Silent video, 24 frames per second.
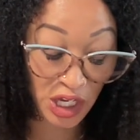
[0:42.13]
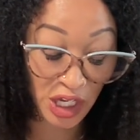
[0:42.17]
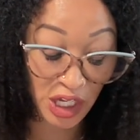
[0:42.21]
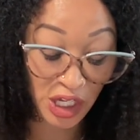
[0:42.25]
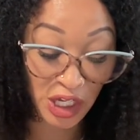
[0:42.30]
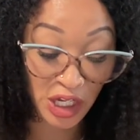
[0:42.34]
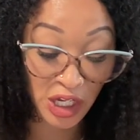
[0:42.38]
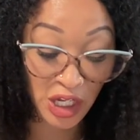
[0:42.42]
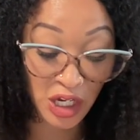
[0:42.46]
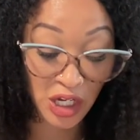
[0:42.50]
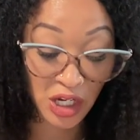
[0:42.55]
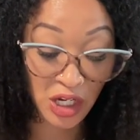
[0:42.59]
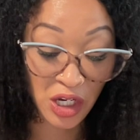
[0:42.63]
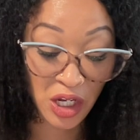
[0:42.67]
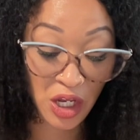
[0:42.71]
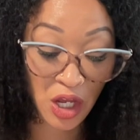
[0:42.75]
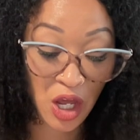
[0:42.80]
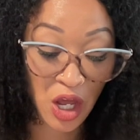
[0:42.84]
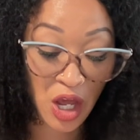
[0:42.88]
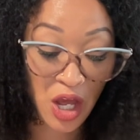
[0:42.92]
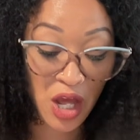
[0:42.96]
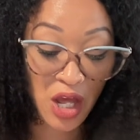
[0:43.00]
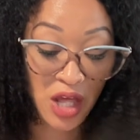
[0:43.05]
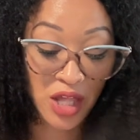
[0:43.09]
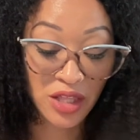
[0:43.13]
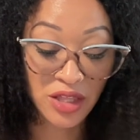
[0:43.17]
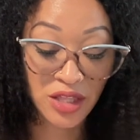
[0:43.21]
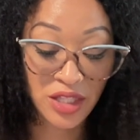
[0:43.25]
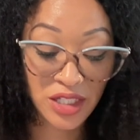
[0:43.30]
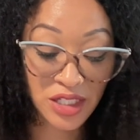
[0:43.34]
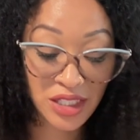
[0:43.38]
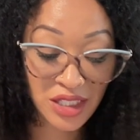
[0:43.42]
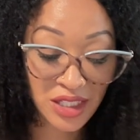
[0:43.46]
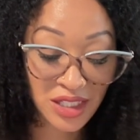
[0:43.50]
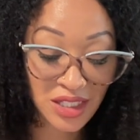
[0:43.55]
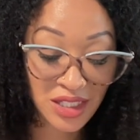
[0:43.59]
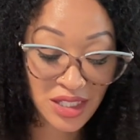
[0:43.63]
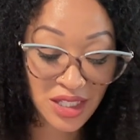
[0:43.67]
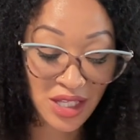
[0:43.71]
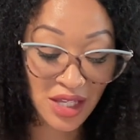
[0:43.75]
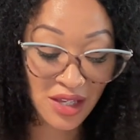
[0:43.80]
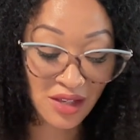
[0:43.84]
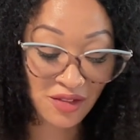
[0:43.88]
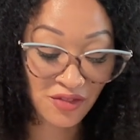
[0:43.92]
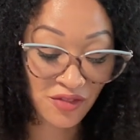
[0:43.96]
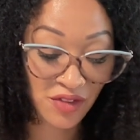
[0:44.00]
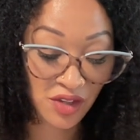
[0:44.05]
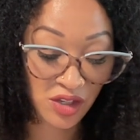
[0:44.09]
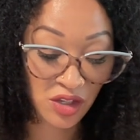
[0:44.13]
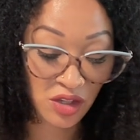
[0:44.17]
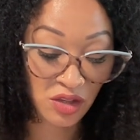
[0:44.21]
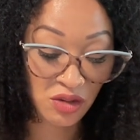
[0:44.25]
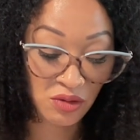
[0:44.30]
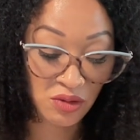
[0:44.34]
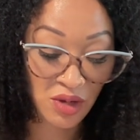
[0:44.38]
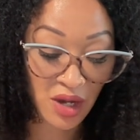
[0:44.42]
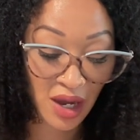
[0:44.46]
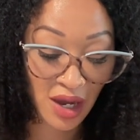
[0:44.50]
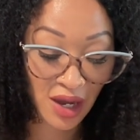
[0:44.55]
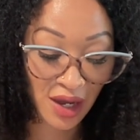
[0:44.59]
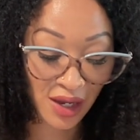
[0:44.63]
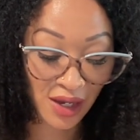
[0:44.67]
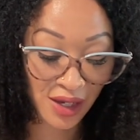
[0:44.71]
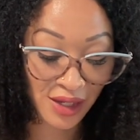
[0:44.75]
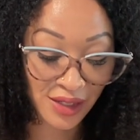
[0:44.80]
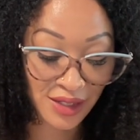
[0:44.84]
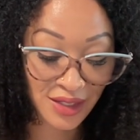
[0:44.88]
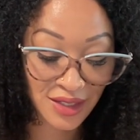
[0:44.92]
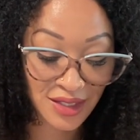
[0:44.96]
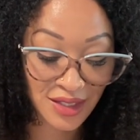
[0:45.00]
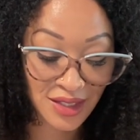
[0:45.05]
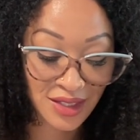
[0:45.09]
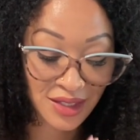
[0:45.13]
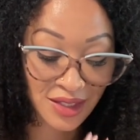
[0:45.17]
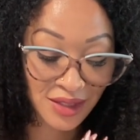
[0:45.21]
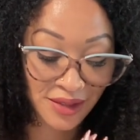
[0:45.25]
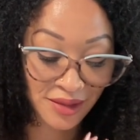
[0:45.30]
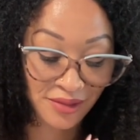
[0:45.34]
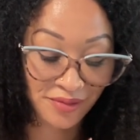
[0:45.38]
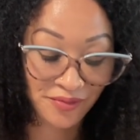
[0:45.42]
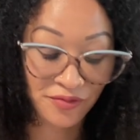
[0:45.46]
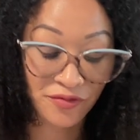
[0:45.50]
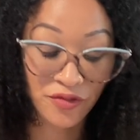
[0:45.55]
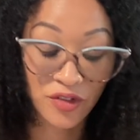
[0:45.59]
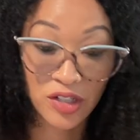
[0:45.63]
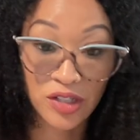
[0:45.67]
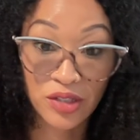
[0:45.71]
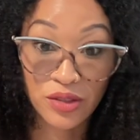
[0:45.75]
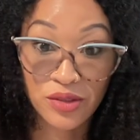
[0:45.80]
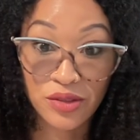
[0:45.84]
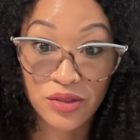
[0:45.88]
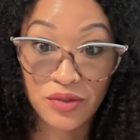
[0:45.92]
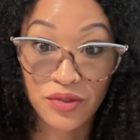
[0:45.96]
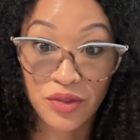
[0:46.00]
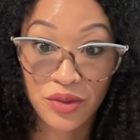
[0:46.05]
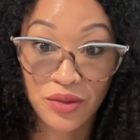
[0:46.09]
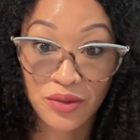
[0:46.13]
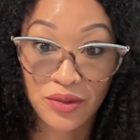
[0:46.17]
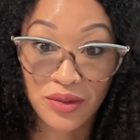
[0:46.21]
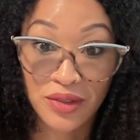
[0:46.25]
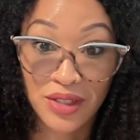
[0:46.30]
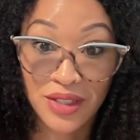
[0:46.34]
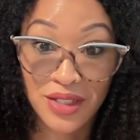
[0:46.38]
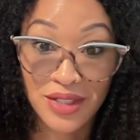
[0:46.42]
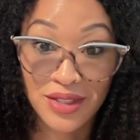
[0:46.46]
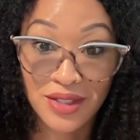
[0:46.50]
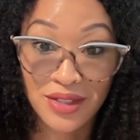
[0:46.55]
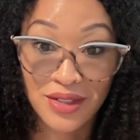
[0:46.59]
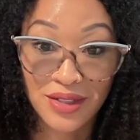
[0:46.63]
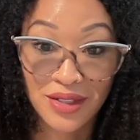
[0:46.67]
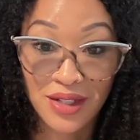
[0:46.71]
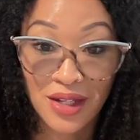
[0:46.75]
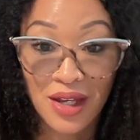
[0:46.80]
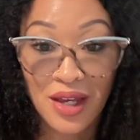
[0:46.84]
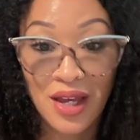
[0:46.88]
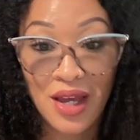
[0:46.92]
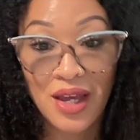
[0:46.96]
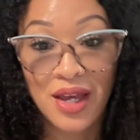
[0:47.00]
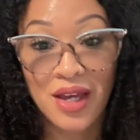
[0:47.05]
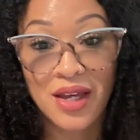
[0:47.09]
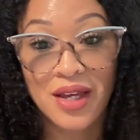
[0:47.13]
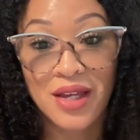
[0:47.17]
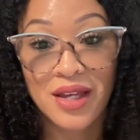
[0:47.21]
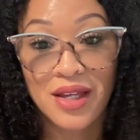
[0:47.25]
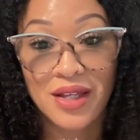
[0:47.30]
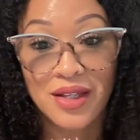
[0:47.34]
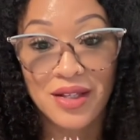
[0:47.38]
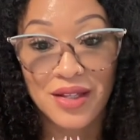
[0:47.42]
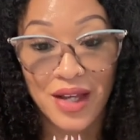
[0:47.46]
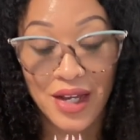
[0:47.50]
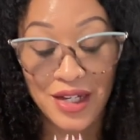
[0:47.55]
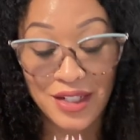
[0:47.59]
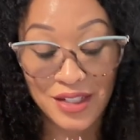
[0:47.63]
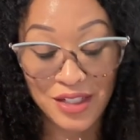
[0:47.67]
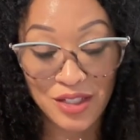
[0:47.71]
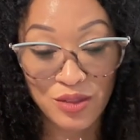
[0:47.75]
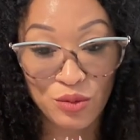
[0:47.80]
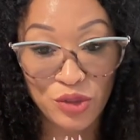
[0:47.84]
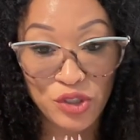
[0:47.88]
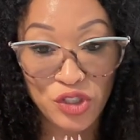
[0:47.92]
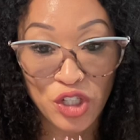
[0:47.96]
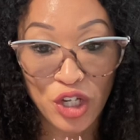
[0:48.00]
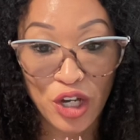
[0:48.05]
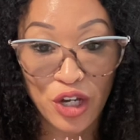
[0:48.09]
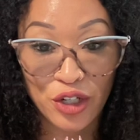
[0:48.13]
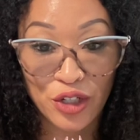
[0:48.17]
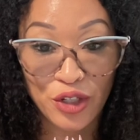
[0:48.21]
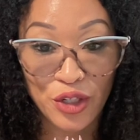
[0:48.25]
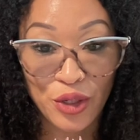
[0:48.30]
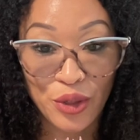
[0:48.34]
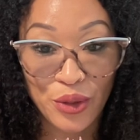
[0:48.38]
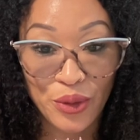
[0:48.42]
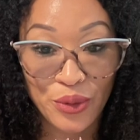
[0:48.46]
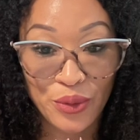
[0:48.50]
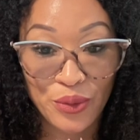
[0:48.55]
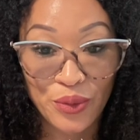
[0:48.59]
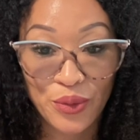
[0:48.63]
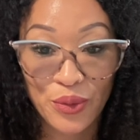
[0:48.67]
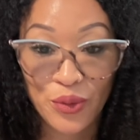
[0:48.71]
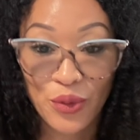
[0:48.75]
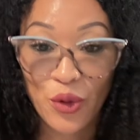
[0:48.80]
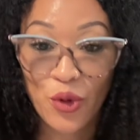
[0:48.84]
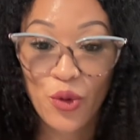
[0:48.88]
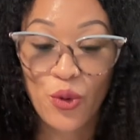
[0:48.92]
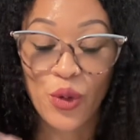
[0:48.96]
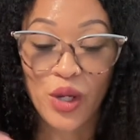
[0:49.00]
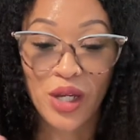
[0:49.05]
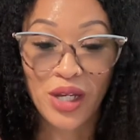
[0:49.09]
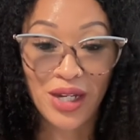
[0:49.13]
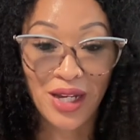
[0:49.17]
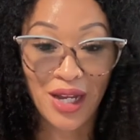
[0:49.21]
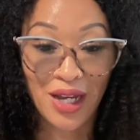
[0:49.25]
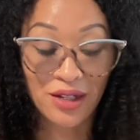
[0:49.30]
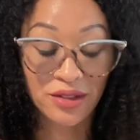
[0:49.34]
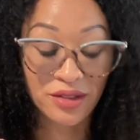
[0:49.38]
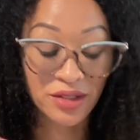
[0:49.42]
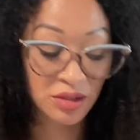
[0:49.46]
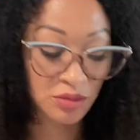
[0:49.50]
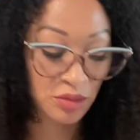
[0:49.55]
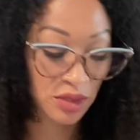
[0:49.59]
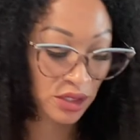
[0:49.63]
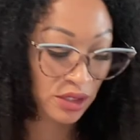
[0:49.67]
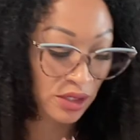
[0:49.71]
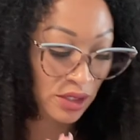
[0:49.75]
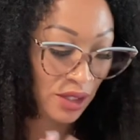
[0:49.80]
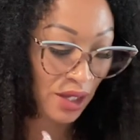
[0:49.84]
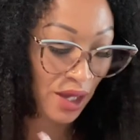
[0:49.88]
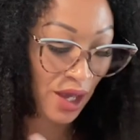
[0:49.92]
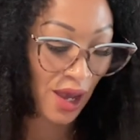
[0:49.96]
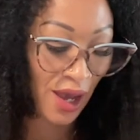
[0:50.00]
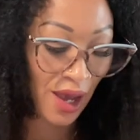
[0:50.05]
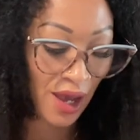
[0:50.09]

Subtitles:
And this is giving you guys, for those of you, listen, I just want y'all to know, quick announcement.